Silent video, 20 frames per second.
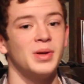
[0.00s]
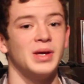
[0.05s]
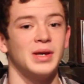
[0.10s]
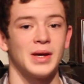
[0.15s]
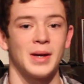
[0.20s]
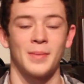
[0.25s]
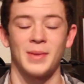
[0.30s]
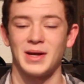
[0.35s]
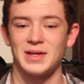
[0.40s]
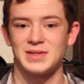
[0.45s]

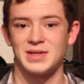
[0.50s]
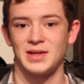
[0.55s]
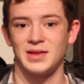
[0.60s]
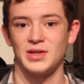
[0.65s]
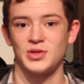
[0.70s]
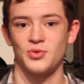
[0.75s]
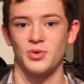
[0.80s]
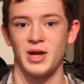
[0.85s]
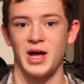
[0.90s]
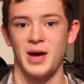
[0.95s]
I'm not saying
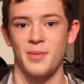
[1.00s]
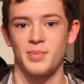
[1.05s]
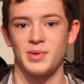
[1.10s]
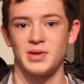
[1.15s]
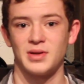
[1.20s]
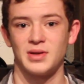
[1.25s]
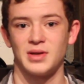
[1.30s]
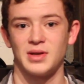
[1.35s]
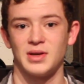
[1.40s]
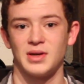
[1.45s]
this would happen,
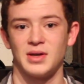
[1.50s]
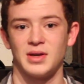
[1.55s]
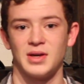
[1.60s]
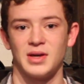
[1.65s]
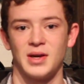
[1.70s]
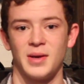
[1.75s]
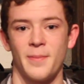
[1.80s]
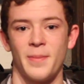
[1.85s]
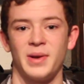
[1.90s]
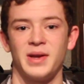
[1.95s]

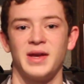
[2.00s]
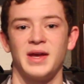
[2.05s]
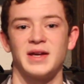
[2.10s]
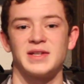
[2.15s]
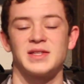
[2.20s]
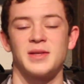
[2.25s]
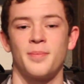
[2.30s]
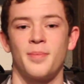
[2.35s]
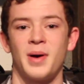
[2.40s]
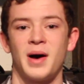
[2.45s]
but he has
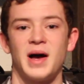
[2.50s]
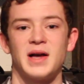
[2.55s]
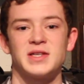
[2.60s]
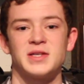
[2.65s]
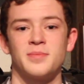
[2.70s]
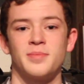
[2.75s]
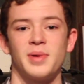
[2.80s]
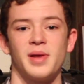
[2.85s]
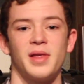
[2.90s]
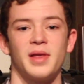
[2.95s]
the
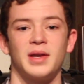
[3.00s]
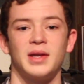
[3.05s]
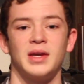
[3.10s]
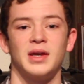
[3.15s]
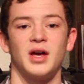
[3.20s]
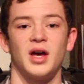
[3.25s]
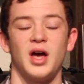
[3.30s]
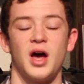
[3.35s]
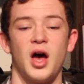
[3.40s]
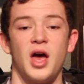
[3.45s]
possibility,
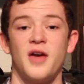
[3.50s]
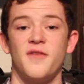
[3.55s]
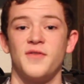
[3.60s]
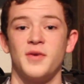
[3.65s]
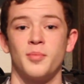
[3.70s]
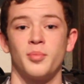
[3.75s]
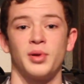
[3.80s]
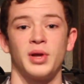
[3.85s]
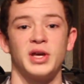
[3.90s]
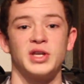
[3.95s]
if he
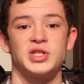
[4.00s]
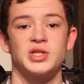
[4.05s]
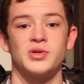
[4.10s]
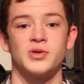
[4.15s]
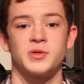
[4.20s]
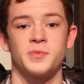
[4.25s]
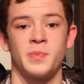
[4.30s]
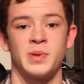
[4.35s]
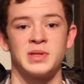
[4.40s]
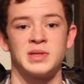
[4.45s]
plays to
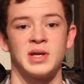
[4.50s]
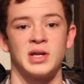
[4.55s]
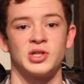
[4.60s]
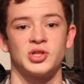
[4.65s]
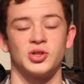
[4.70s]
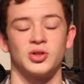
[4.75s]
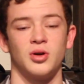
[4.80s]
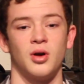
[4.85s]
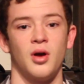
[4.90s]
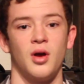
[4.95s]
his
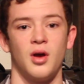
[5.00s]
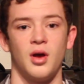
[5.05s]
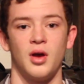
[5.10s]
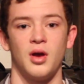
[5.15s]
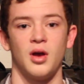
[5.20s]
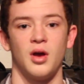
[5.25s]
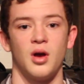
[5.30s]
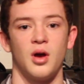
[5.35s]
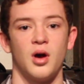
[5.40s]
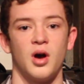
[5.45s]
potential,
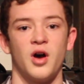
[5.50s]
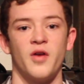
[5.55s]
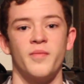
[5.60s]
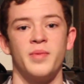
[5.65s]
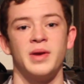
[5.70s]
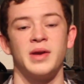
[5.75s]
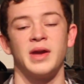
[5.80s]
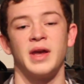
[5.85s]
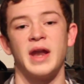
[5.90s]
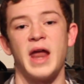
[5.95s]
of
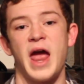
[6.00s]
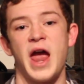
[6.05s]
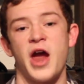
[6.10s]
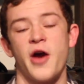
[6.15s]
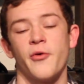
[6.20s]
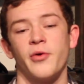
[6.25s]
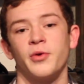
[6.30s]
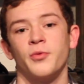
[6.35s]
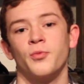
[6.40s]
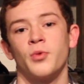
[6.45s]
being an
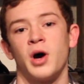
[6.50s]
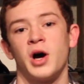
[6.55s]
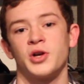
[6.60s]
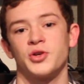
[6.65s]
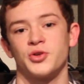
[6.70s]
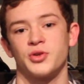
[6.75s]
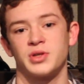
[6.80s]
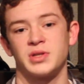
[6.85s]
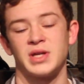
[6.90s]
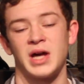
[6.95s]
Aaron
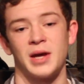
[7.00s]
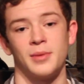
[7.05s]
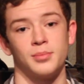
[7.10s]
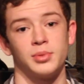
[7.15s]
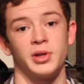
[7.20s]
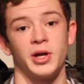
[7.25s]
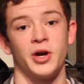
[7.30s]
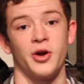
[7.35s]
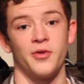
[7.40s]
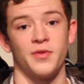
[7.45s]
Rodgers type
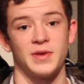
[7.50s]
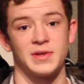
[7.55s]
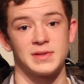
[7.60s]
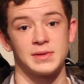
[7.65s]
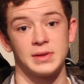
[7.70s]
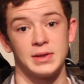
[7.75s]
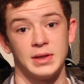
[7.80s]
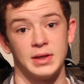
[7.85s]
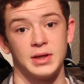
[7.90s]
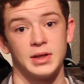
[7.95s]
player in this
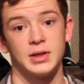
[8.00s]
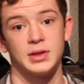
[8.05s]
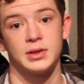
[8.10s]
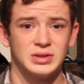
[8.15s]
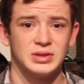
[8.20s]
league.